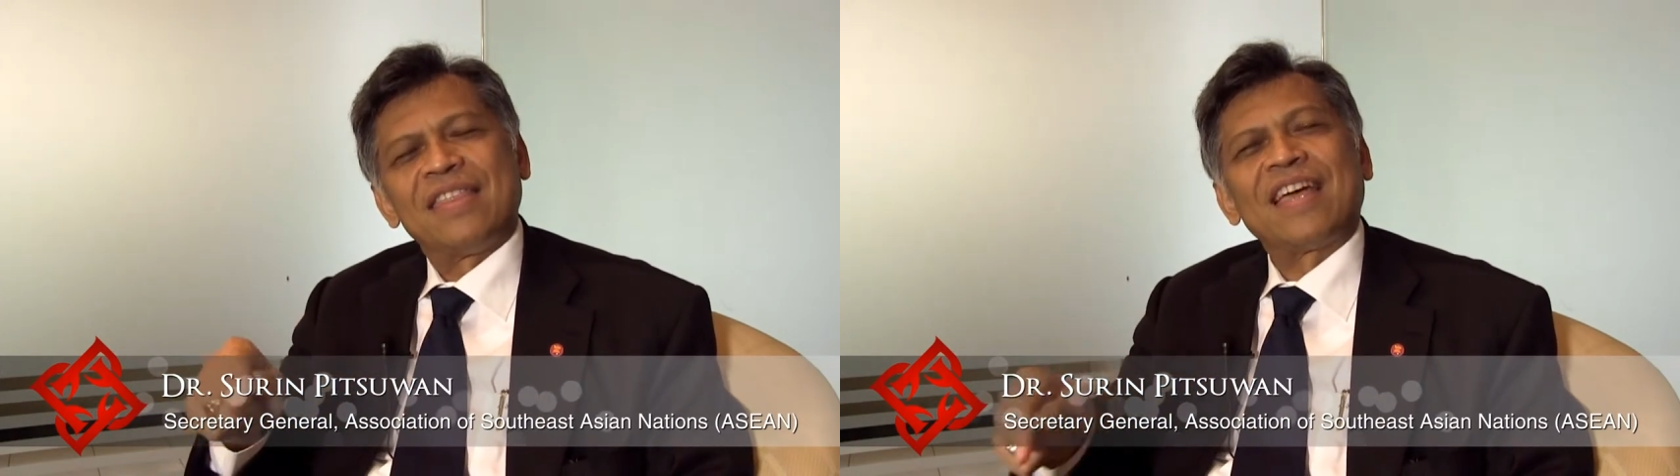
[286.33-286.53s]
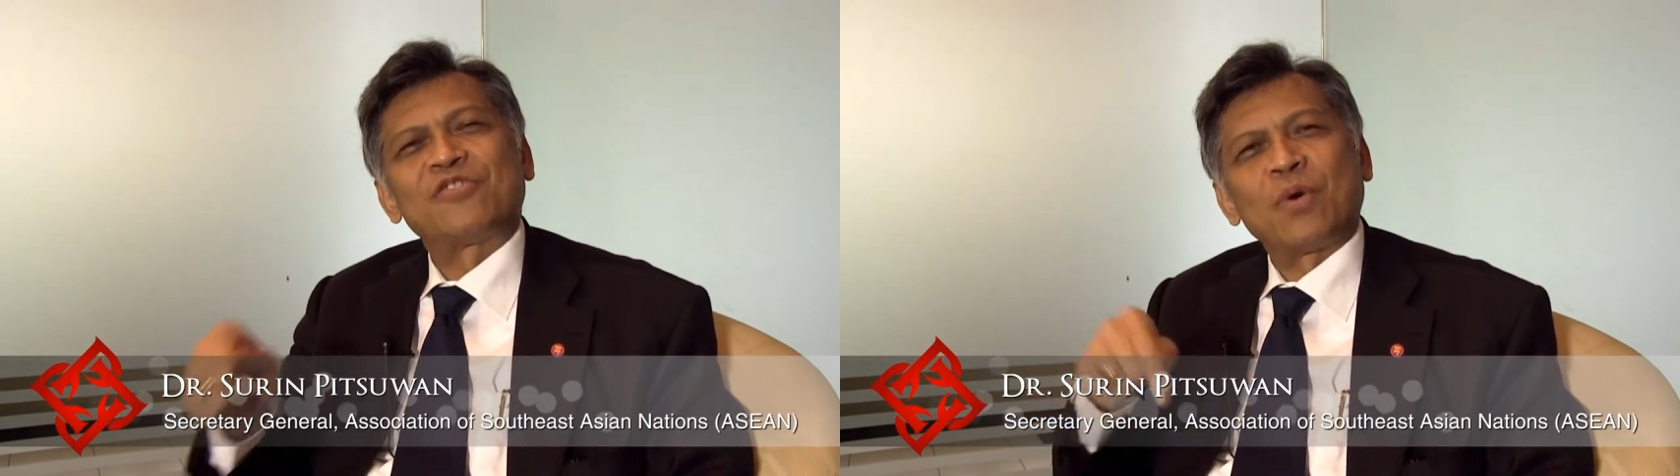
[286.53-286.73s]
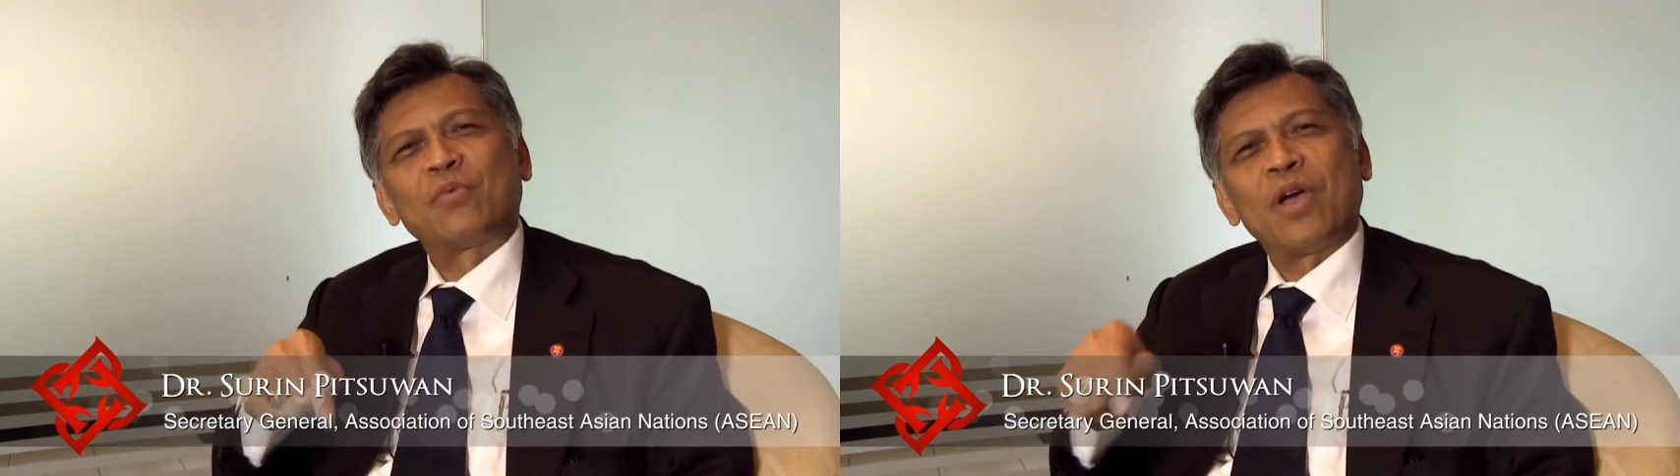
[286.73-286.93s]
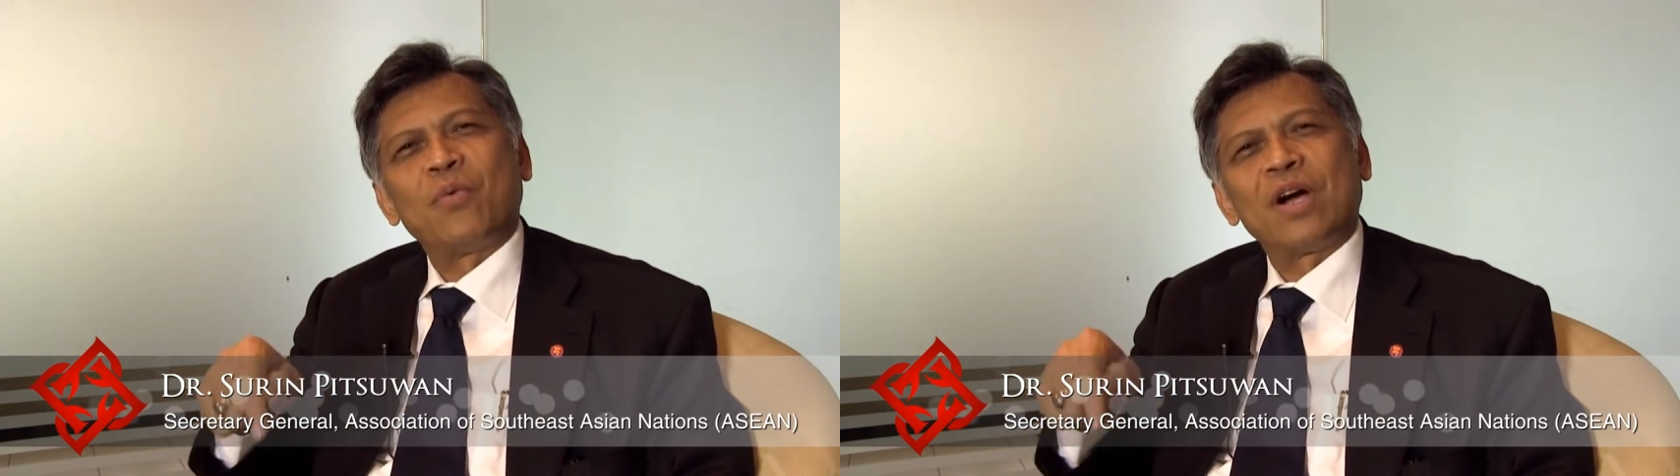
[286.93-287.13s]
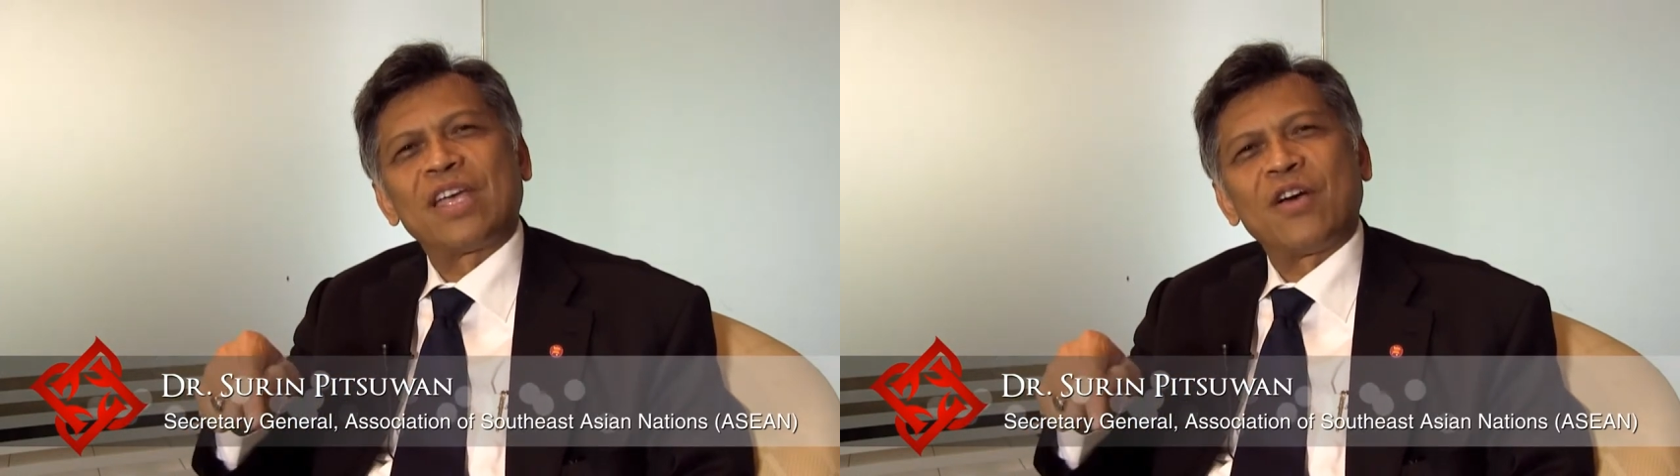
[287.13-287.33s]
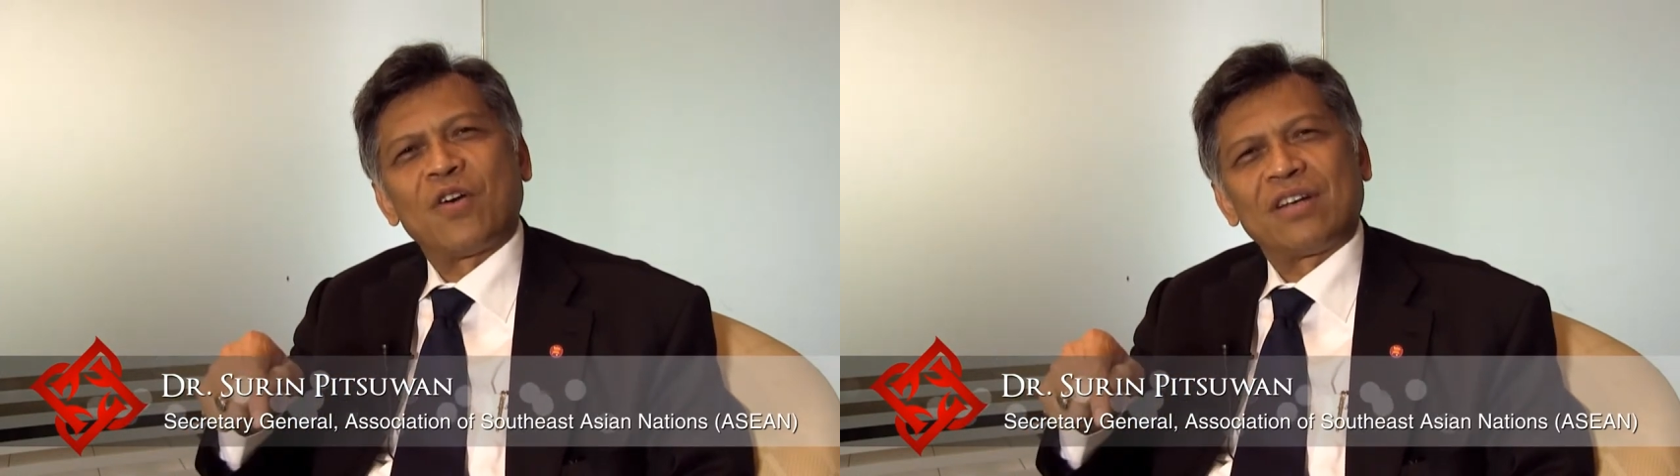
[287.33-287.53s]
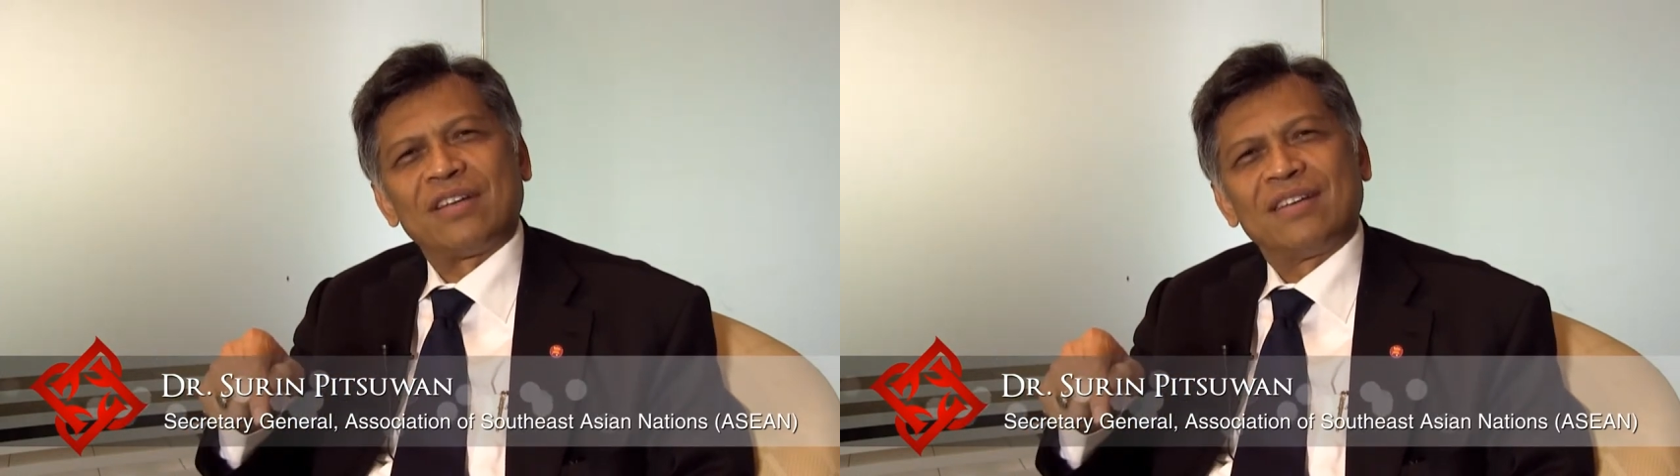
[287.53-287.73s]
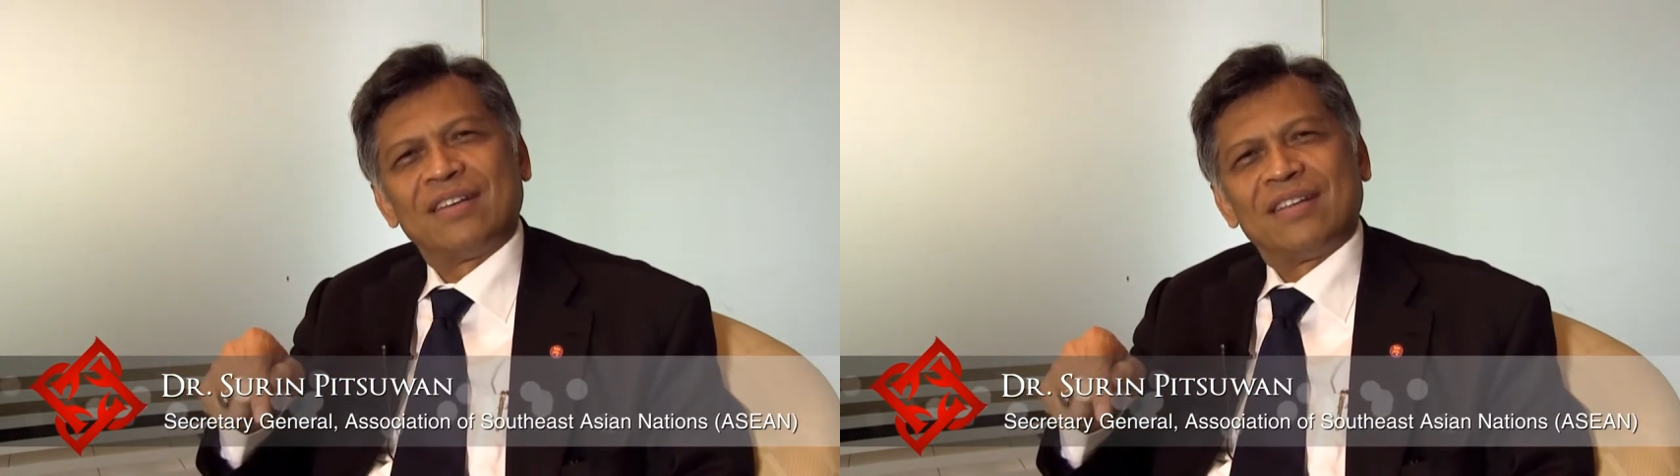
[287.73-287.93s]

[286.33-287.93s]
and that's what we are working on.